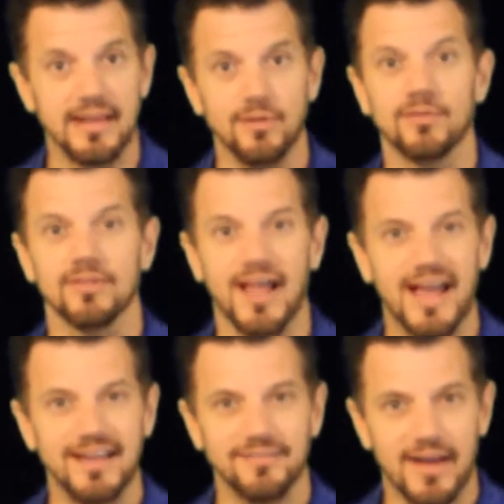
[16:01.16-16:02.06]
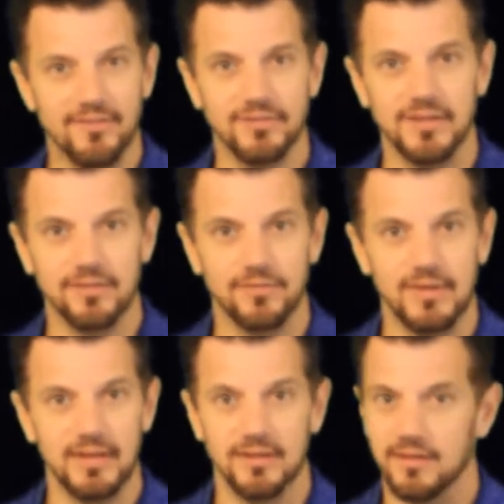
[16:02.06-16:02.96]
and you slide 5 or 6
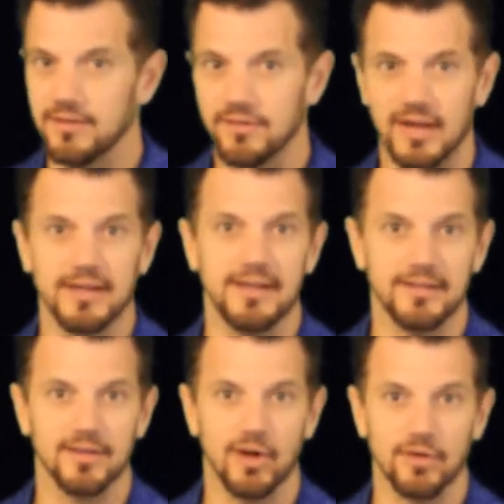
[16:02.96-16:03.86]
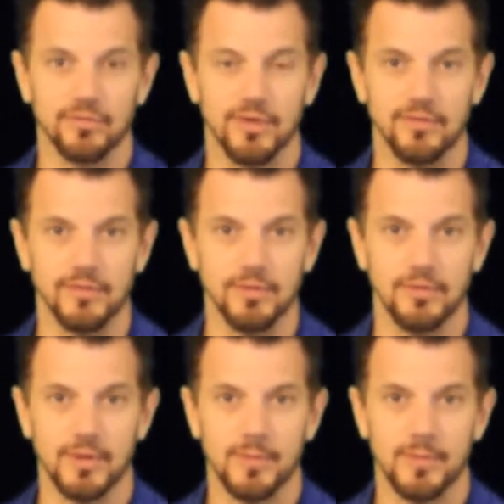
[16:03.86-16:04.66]
feet, you're not going to hit the car in front of you.